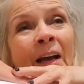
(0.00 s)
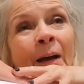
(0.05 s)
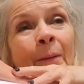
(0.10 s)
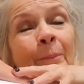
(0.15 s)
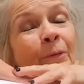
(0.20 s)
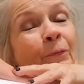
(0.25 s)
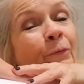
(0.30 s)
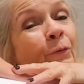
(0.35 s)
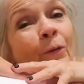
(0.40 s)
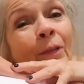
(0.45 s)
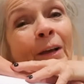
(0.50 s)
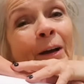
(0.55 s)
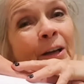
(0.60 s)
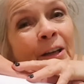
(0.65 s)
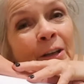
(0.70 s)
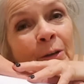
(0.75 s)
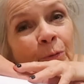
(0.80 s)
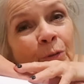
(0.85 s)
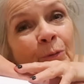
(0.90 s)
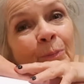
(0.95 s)
and before
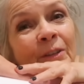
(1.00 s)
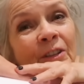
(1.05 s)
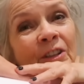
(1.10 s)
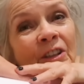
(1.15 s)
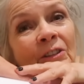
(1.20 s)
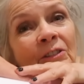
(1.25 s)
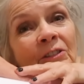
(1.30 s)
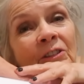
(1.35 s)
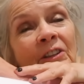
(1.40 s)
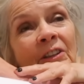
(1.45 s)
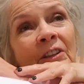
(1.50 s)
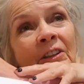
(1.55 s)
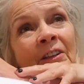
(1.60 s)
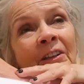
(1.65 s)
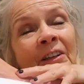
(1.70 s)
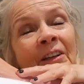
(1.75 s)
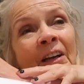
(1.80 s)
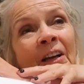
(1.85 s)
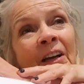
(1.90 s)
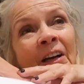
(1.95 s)
that it was
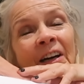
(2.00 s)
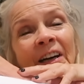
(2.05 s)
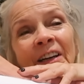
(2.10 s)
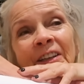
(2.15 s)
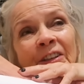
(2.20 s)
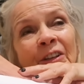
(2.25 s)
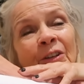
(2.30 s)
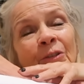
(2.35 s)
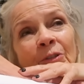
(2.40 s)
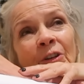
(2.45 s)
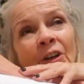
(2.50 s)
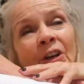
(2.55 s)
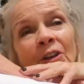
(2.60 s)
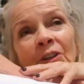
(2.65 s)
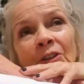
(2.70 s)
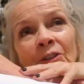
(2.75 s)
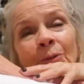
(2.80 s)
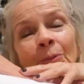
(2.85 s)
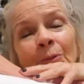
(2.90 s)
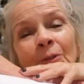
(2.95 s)
Matilda, I don't
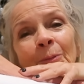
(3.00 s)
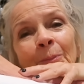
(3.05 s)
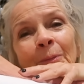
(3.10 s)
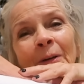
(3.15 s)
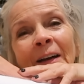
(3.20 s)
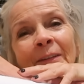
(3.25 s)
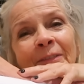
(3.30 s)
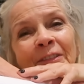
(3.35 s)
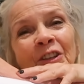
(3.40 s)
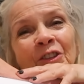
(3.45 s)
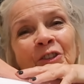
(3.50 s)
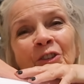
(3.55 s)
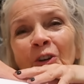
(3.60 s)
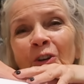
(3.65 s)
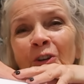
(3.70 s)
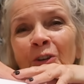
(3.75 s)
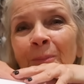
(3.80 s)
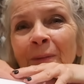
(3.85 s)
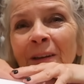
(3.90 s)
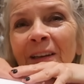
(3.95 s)
know. But having a
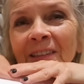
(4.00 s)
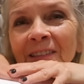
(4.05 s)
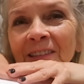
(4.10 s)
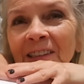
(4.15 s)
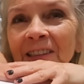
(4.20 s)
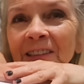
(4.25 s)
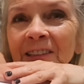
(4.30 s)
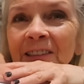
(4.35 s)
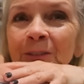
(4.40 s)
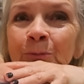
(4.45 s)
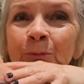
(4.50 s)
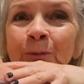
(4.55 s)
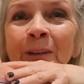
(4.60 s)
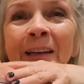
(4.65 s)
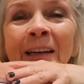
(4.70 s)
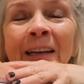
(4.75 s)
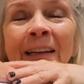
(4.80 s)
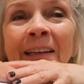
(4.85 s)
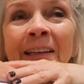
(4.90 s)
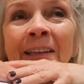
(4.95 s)
dog makes it
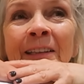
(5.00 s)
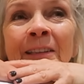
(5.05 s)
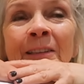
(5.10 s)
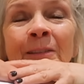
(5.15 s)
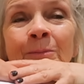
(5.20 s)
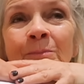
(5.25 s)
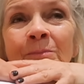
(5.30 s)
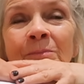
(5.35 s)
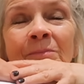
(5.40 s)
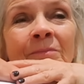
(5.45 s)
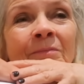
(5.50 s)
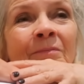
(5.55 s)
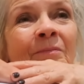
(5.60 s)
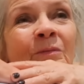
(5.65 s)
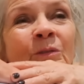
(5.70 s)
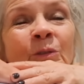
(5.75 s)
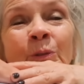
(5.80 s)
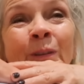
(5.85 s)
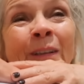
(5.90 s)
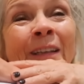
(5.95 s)
really,
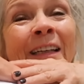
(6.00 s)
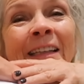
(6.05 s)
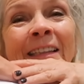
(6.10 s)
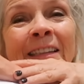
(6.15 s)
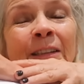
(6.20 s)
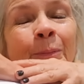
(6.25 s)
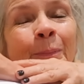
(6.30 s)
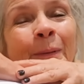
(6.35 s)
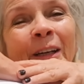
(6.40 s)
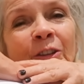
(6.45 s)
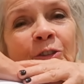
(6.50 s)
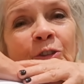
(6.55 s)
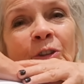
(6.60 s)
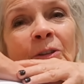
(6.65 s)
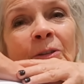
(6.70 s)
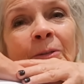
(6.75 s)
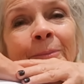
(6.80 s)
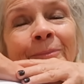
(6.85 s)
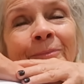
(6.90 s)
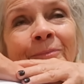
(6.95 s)
really
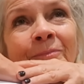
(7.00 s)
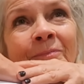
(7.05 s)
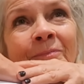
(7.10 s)
special.